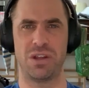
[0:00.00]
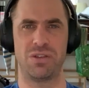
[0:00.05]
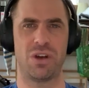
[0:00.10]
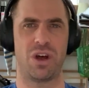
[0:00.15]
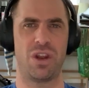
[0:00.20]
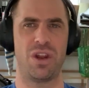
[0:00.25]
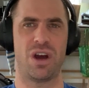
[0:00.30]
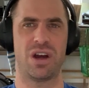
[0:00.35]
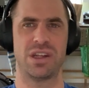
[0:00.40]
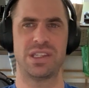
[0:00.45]
It's
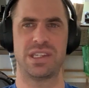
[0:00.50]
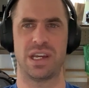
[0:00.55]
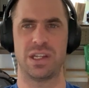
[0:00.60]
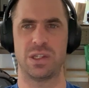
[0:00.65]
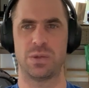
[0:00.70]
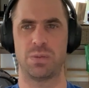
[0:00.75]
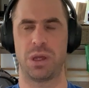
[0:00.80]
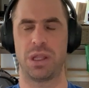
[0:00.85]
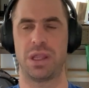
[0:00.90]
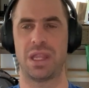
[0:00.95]
all
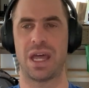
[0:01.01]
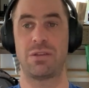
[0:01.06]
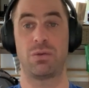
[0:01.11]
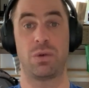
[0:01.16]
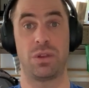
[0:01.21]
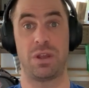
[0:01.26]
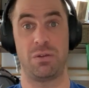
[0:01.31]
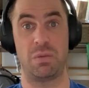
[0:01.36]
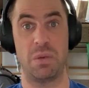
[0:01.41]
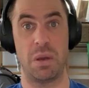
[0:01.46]
nonsense, but that's
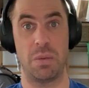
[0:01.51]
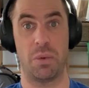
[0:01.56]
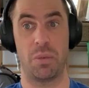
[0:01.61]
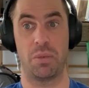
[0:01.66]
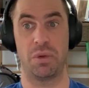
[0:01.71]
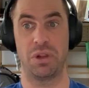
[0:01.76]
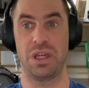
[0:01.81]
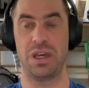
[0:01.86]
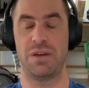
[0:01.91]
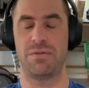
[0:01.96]
what these people
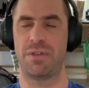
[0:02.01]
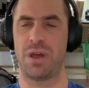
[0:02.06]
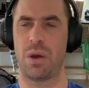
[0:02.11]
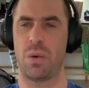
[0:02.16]
believe.